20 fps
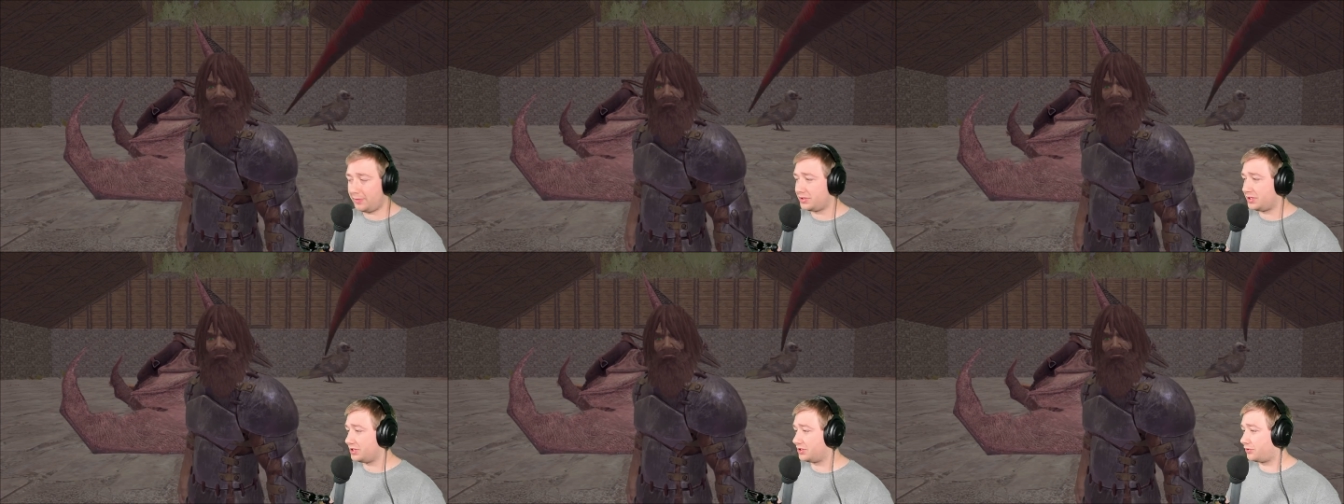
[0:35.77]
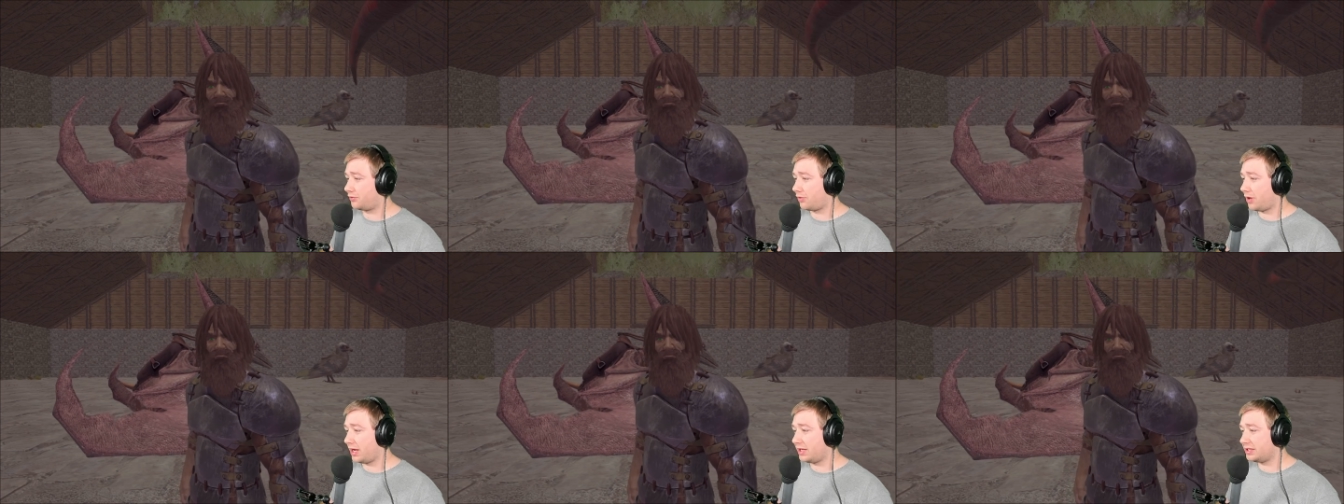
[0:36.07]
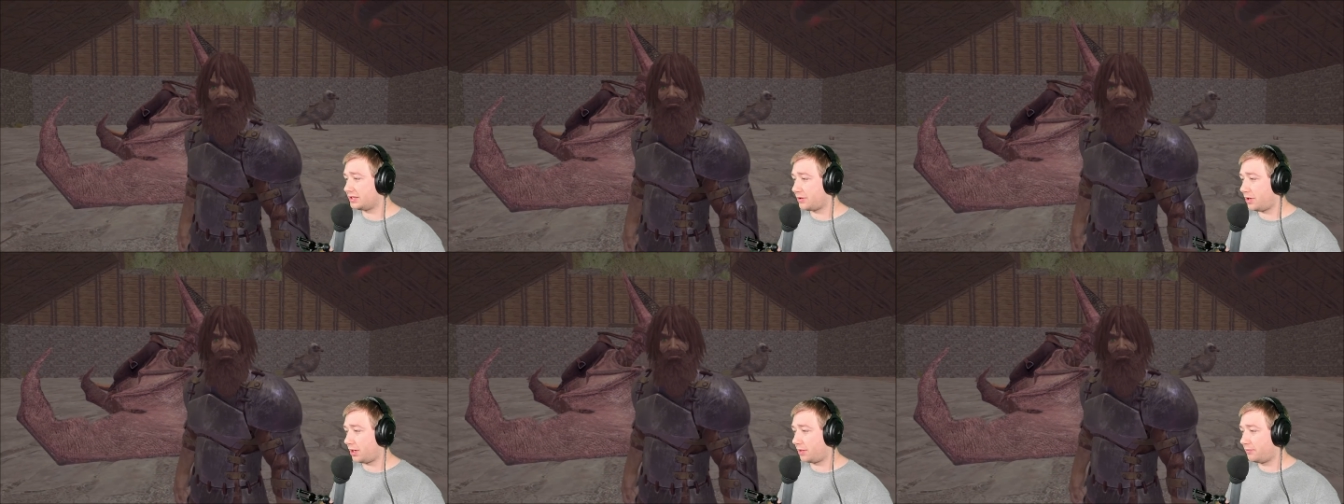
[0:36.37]
which is
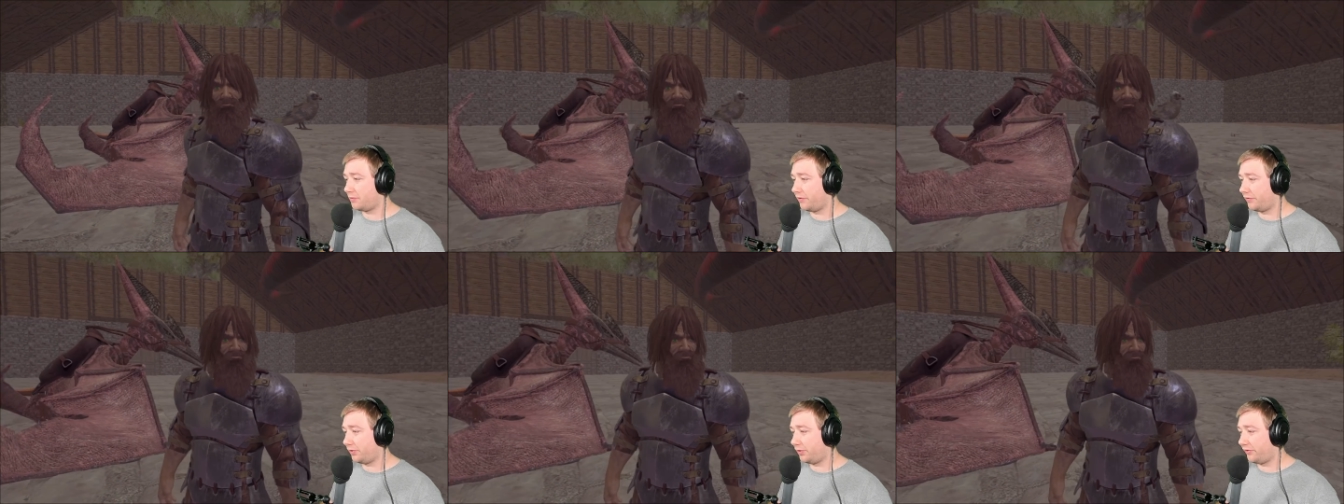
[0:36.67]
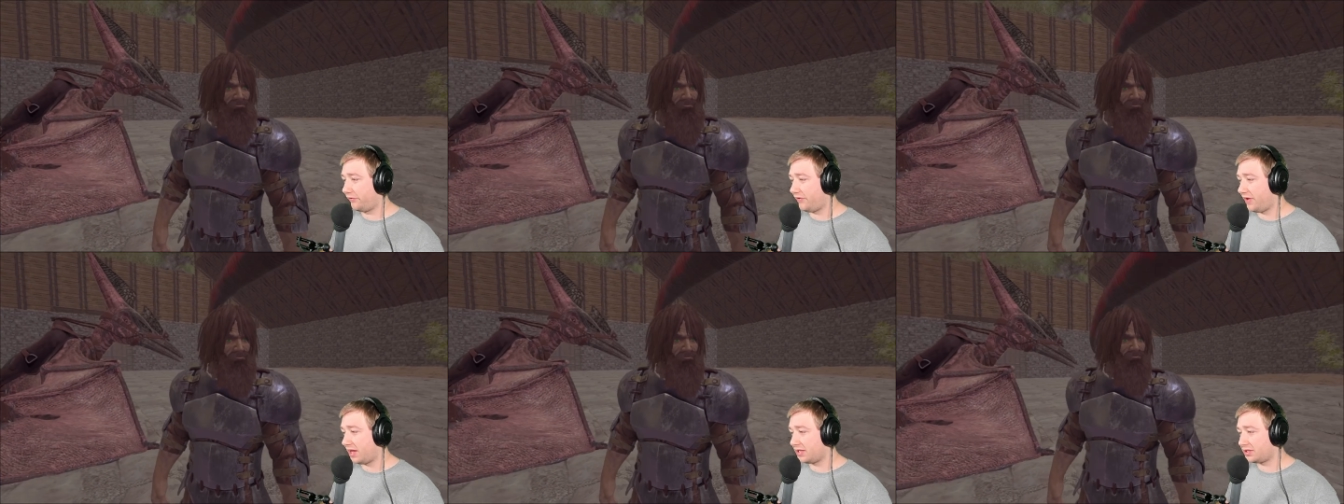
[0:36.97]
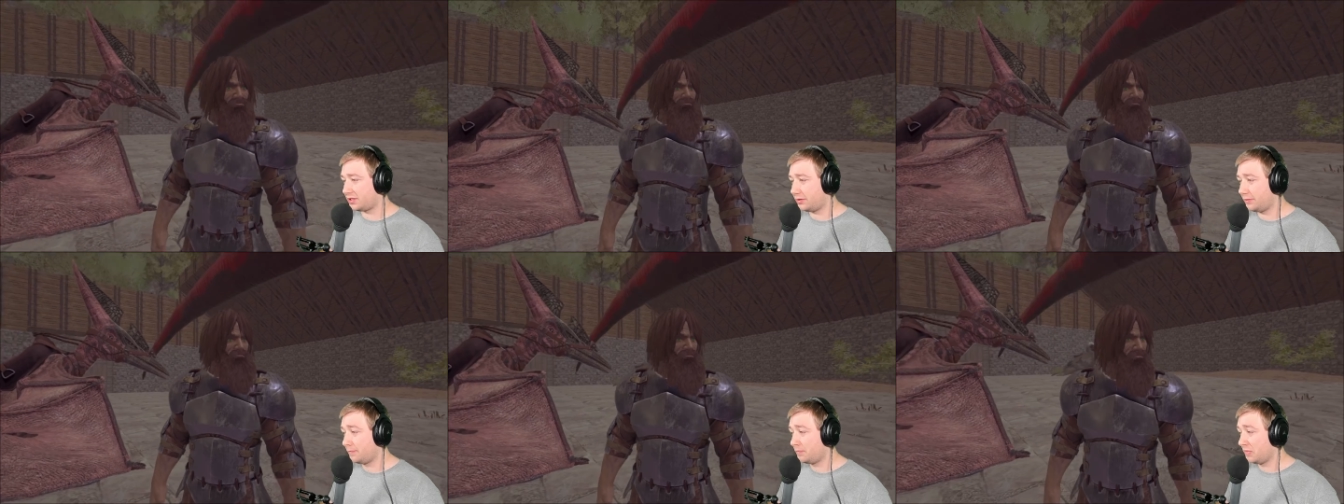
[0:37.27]
great, so I can move a little
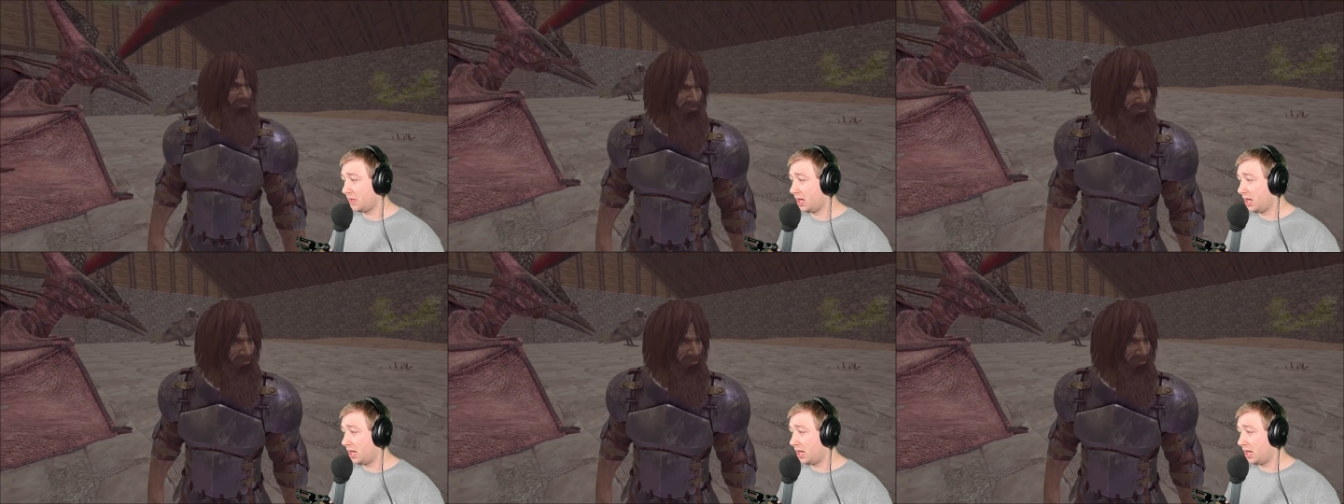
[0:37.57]
faster.